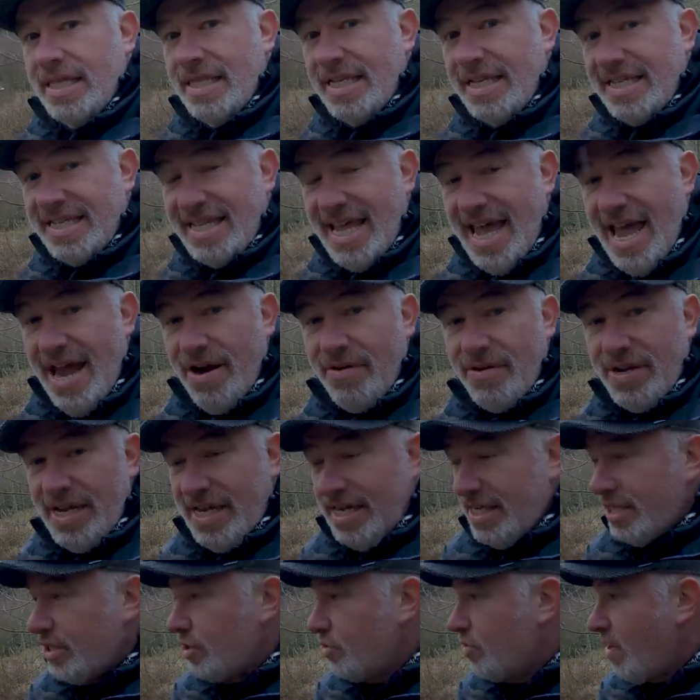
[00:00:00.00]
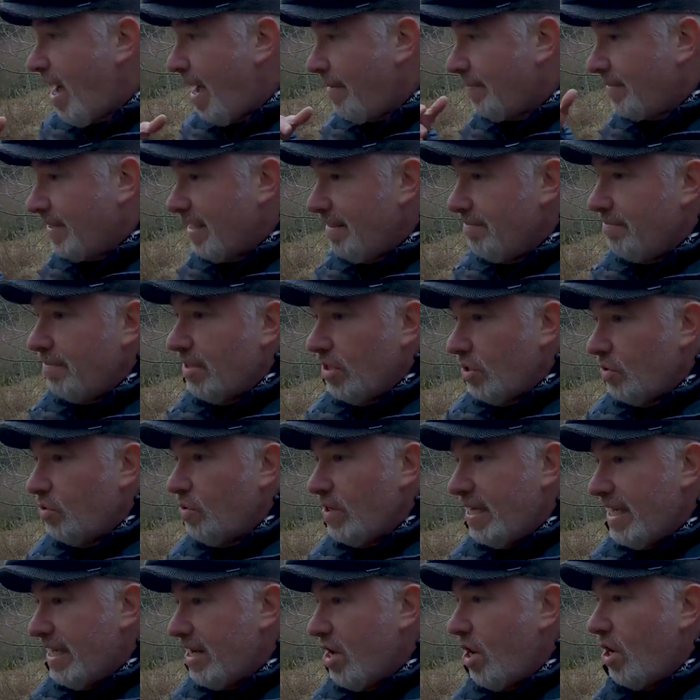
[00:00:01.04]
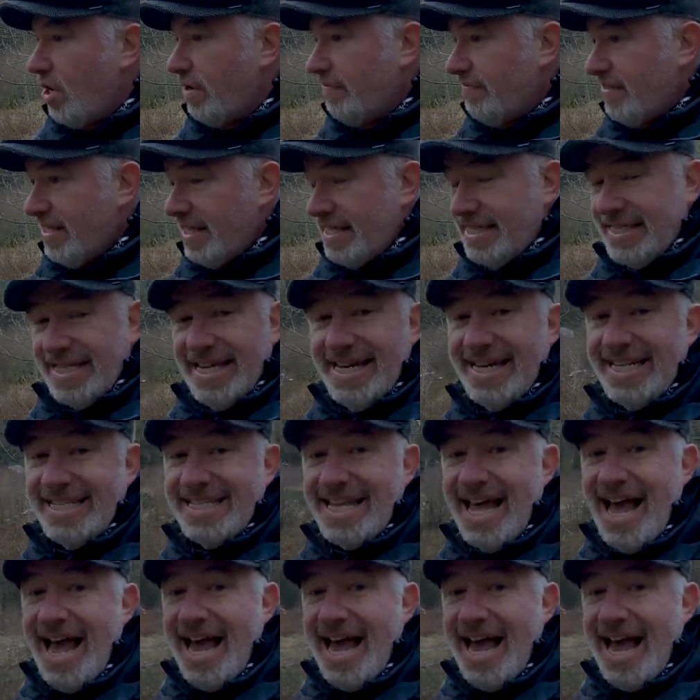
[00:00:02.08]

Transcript: This area is trapped in between all of this and it's